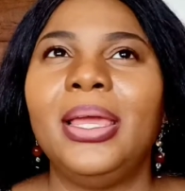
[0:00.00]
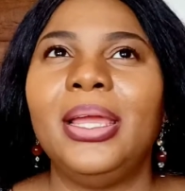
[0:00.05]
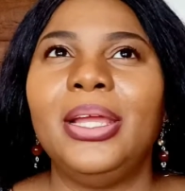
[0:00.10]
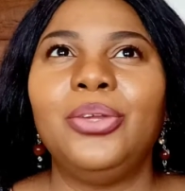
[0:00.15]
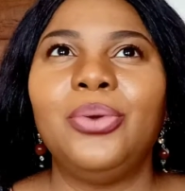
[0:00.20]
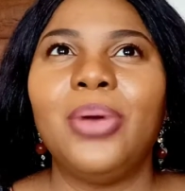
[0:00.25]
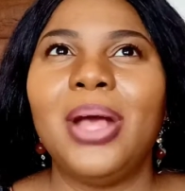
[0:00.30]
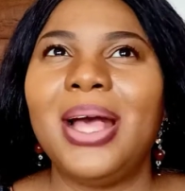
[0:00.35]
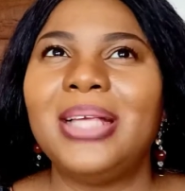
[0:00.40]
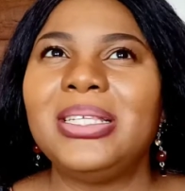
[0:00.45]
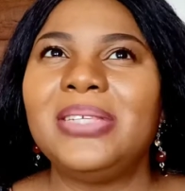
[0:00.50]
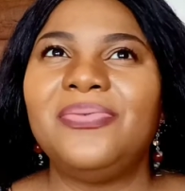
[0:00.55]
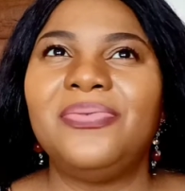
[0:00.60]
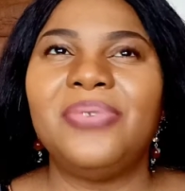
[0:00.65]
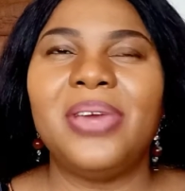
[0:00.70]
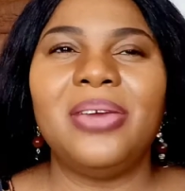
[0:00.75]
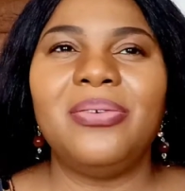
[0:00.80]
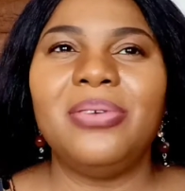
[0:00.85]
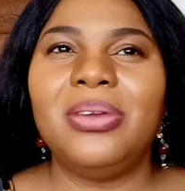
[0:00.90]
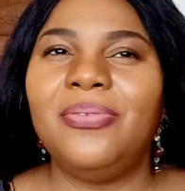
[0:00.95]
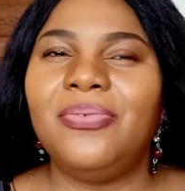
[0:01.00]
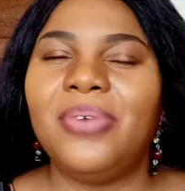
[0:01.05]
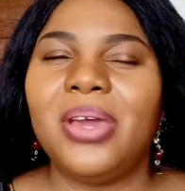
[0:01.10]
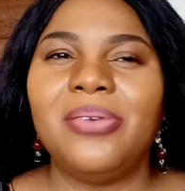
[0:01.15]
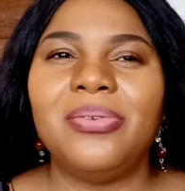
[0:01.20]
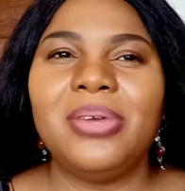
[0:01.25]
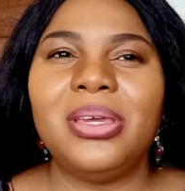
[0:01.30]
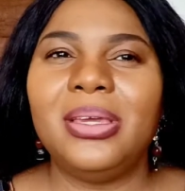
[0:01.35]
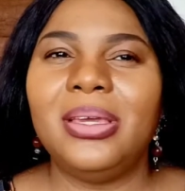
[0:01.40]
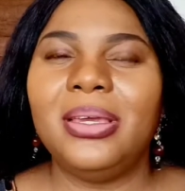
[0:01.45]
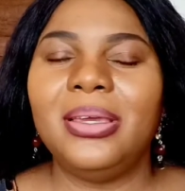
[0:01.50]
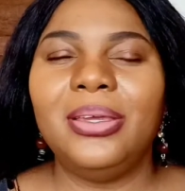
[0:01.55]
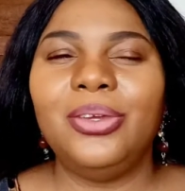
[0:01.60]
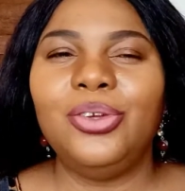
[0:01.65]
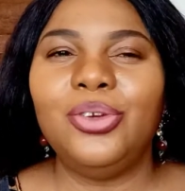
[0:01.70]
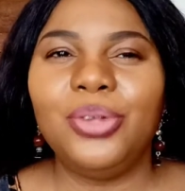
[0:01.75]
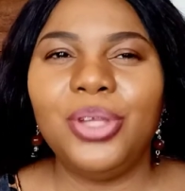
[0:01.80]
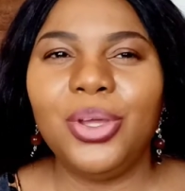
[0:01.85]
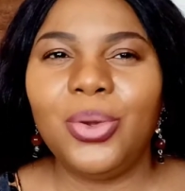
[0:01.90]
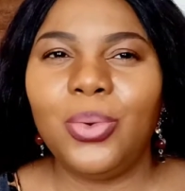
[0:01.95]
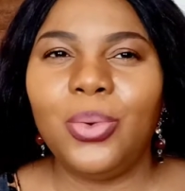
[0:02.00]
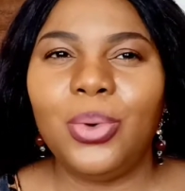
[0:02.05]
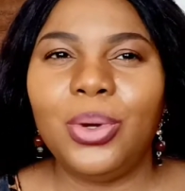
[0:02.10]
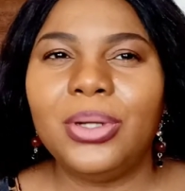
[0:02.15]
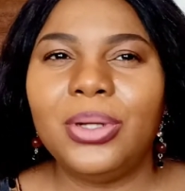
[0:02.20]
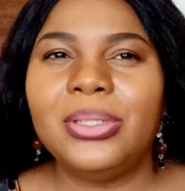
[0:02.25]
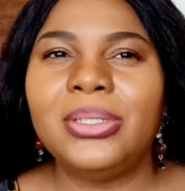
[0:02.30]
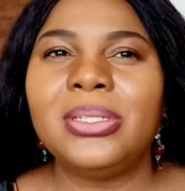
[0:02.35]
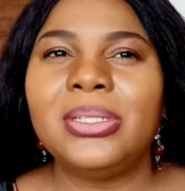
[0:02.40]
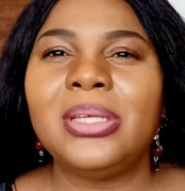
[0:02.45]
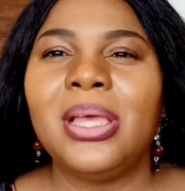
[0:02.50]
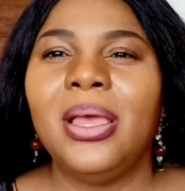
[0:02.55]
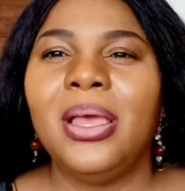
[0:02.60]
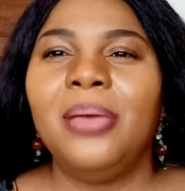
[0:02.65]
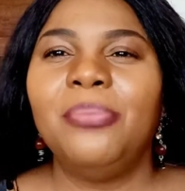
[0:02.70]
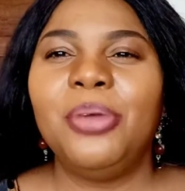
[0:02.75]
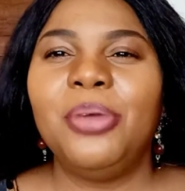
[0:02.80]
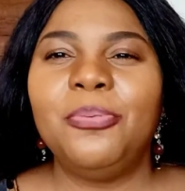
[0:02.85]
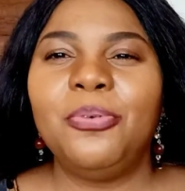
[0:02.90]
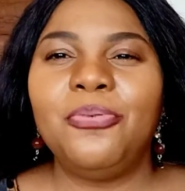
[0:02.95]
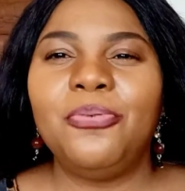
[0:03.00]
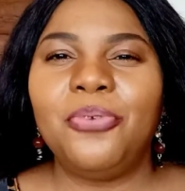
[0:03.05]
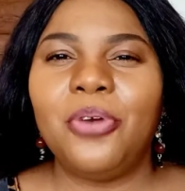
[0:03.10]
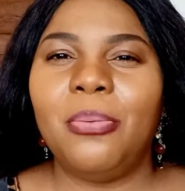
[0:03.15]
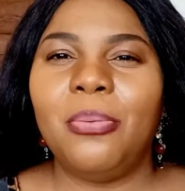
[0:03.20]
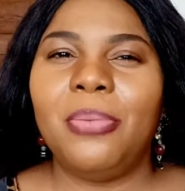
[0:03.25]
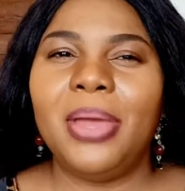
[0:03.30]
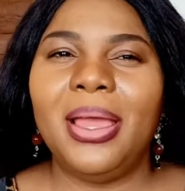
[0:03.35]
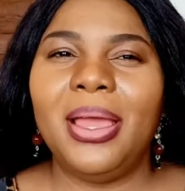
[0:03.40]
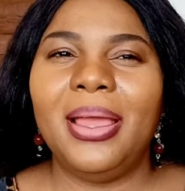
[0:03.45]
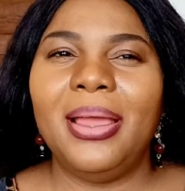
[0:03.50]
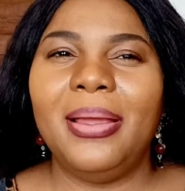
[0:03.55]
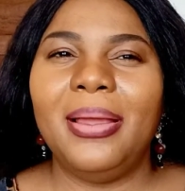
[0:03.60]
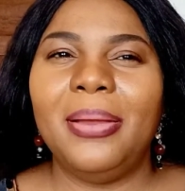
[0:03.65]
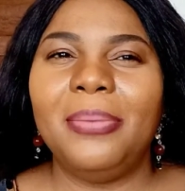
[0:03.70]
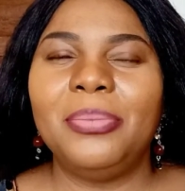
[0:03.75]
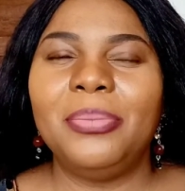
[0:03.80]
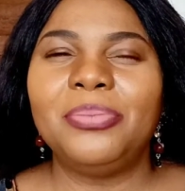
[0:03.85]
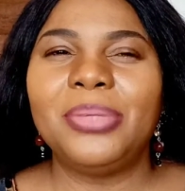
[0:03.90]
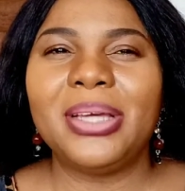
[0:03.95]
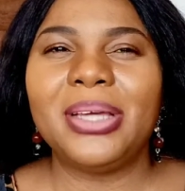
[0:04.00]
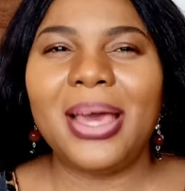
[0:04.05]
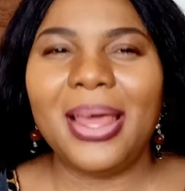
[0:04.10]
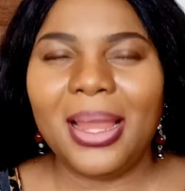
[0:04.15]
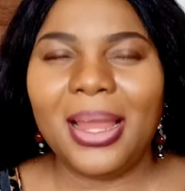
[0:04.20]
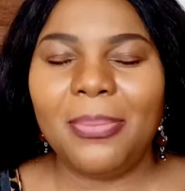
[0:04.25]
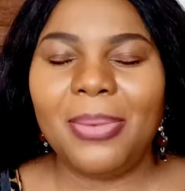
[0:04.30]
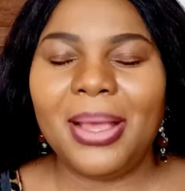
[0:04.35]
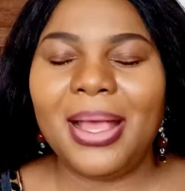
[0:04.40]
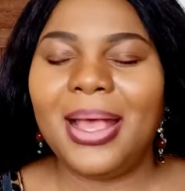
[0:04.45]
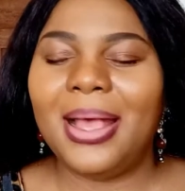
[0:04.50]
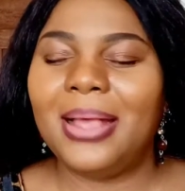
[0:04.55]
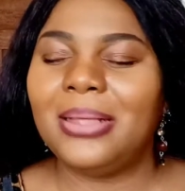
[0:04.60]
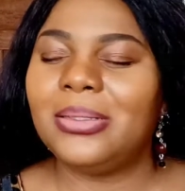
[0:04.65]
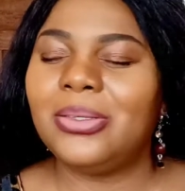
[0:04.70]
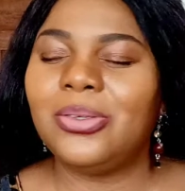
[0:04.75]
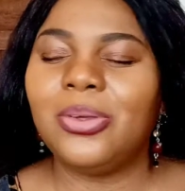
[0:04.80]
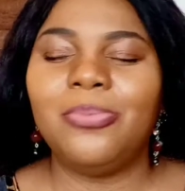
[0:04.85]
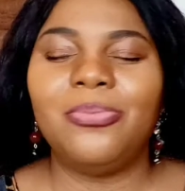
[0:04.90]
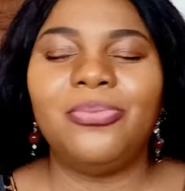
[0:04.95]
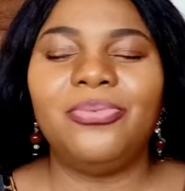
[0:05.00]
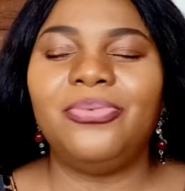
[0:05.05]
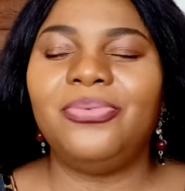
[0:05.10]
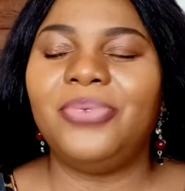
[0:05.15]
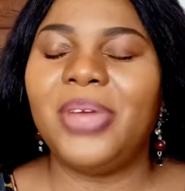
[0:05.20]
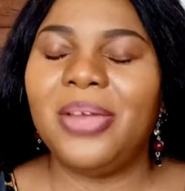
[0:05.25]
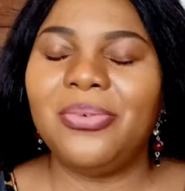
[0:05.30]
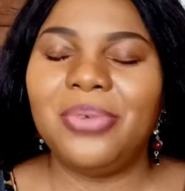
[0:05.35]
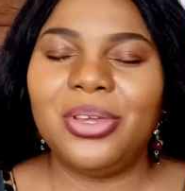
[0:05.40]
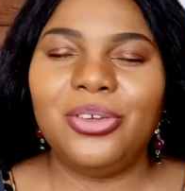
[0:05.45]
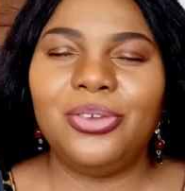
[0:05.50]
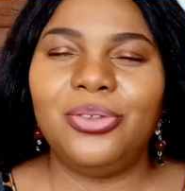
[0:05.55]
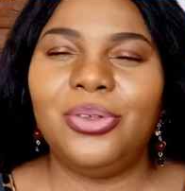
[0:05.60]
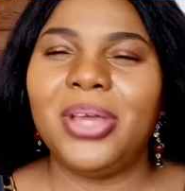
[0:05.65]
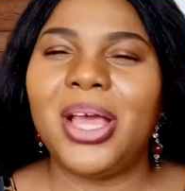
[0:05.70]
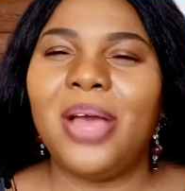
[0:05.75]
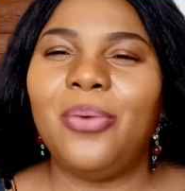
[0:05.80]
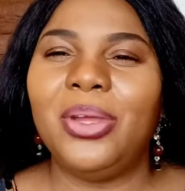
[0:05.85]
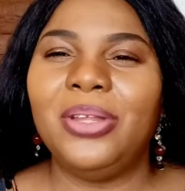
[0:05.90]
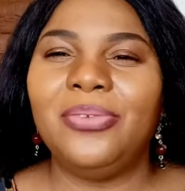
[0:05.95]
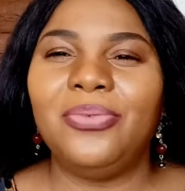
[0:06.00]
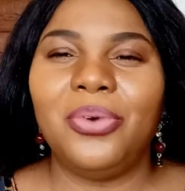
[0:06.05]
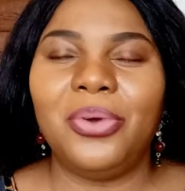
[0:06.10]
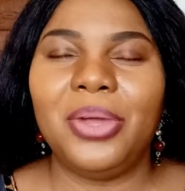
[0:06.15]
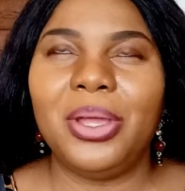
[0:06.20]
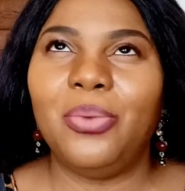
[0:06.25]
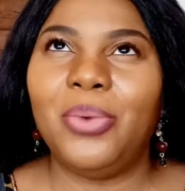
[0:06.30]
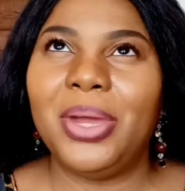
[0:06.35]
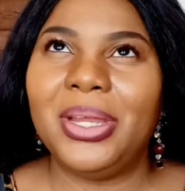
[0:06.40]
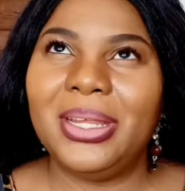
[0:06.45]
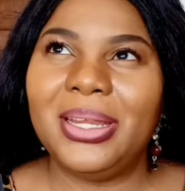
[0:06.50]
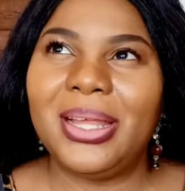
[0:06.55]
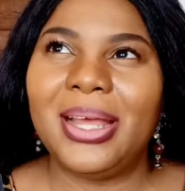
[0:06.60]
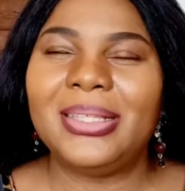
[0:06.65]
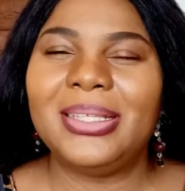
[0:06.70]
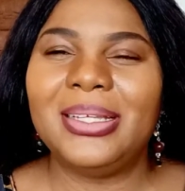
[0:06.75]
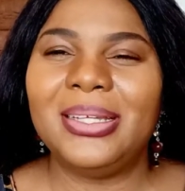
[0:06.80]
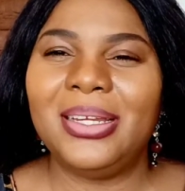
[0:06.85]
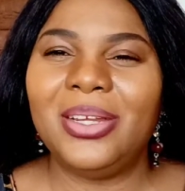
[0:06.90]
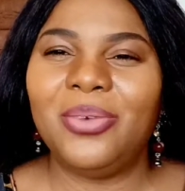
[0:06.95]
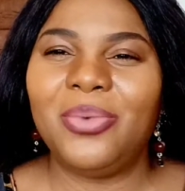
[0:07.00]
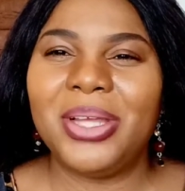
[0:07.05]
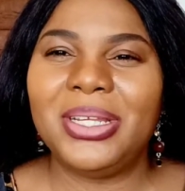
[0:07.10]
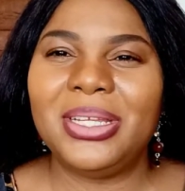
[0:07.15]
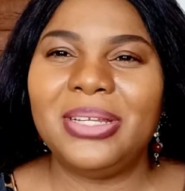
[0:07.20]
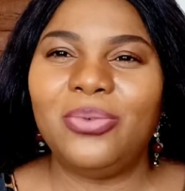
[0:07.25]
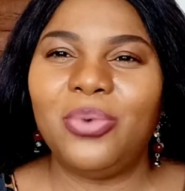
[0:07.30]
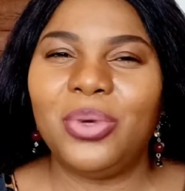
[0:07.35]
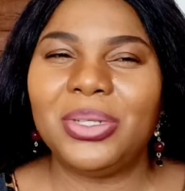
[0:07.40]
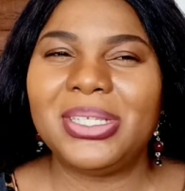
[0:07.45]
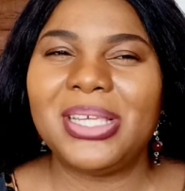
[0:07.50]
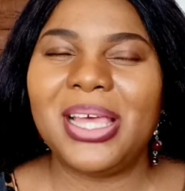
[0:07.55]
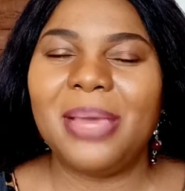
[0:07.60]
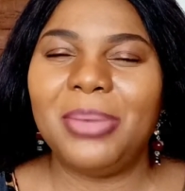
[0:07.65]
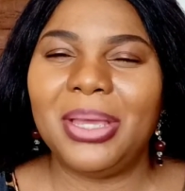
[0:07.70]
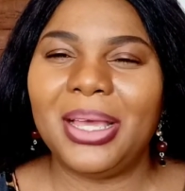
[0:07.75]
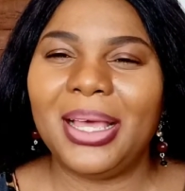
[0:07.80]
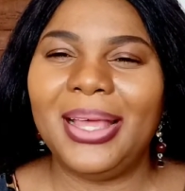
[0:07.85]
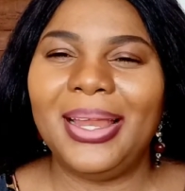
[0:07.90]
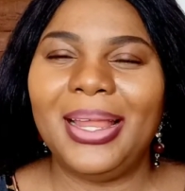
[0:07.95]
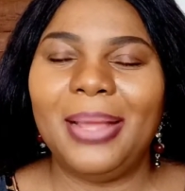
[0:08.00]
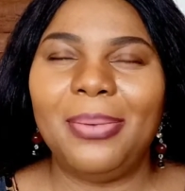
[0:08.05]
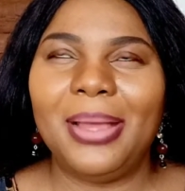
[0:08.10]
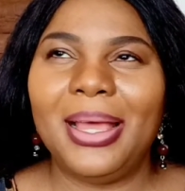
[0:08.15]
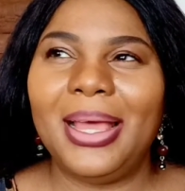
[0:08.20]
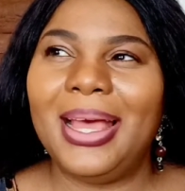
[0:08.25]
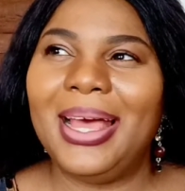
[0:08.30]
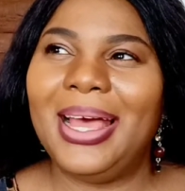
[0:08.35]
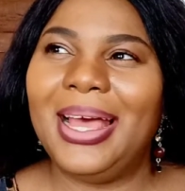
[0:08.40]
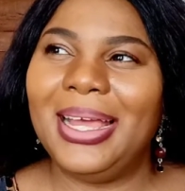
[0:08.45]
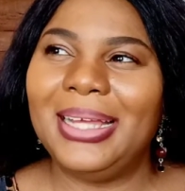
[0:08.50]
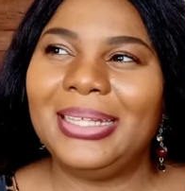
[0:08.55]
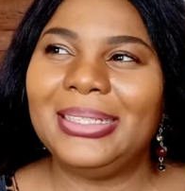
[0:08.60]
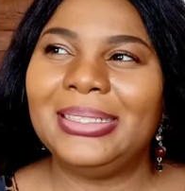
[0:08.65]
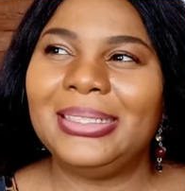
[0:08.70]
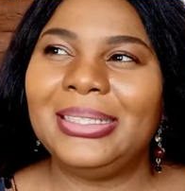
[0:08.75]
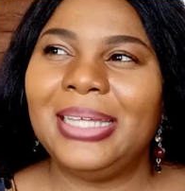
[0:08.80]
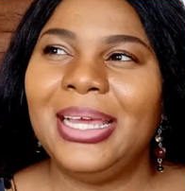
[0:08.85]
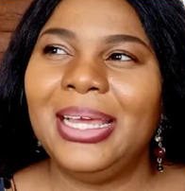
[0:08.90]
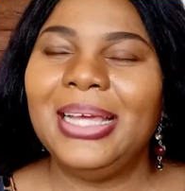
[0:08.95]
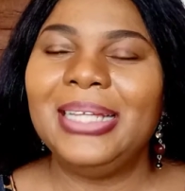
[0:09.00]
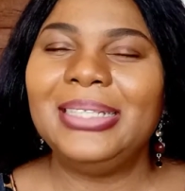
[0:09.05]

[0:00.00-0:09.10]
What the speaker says: Edo has very, very unique ones. People from Calabar has some very unique. I went for a wedding. I attended a wedding one time in Calabar, and